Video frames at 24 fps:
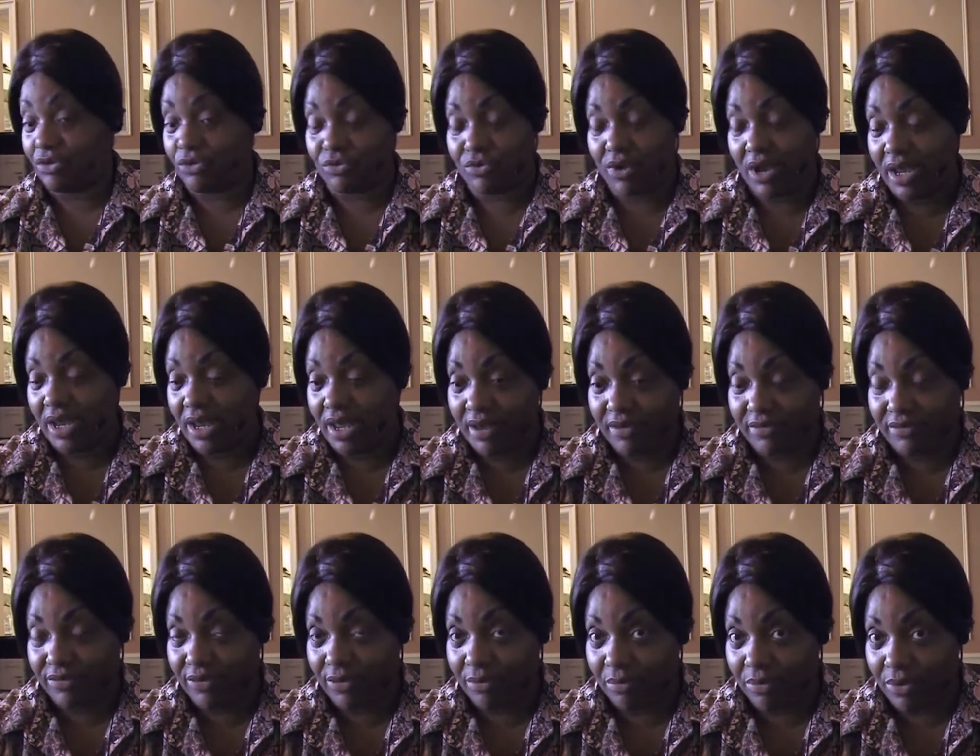great at
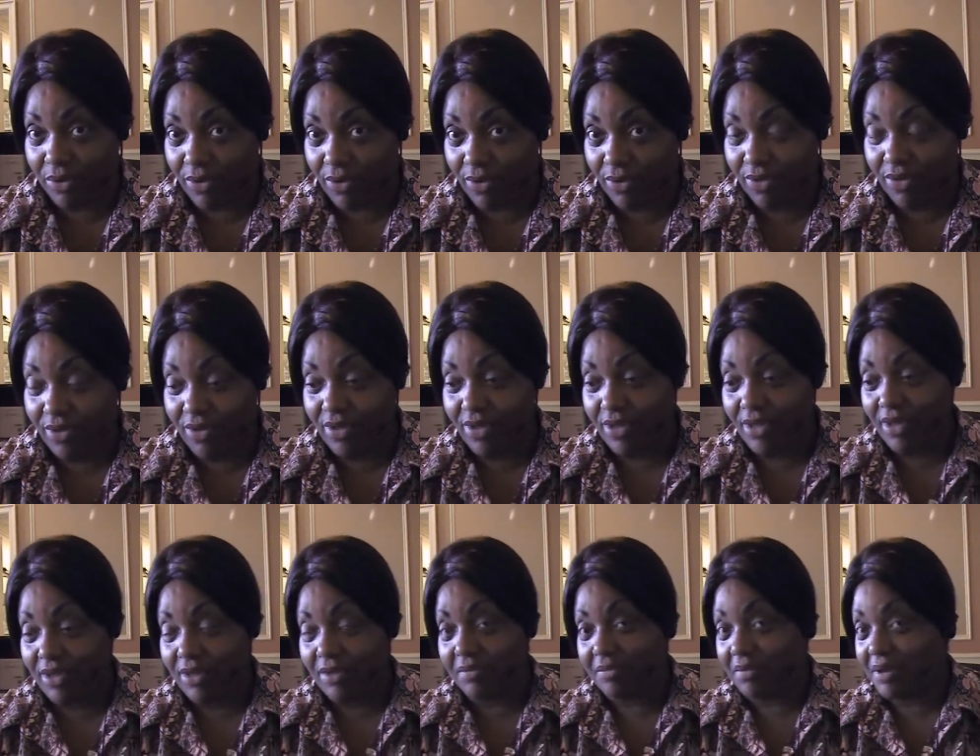football.
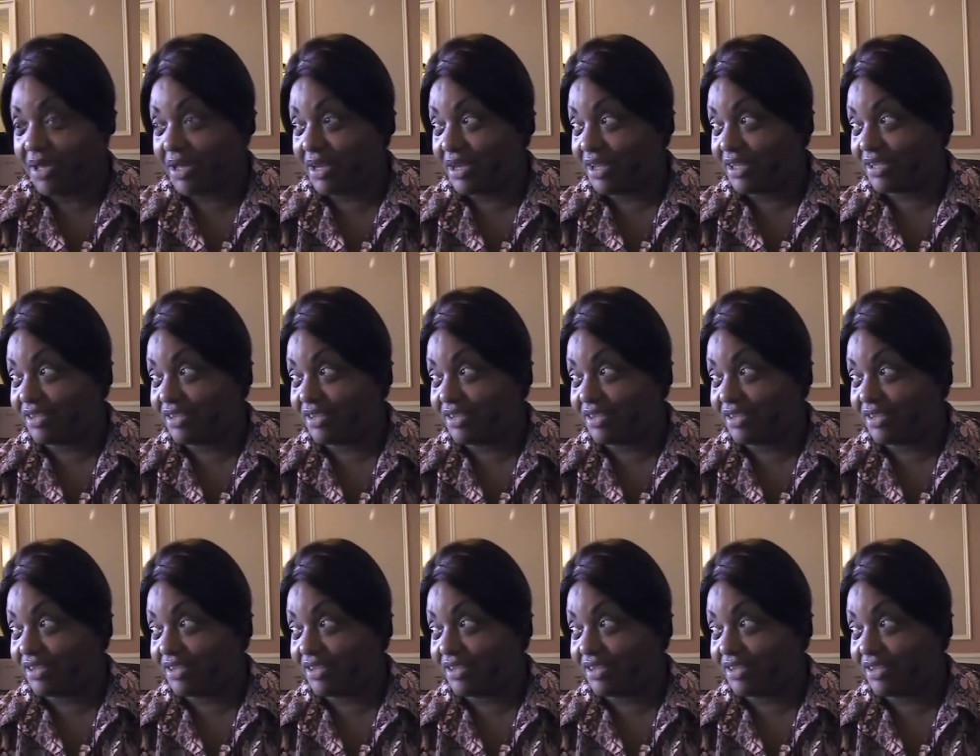But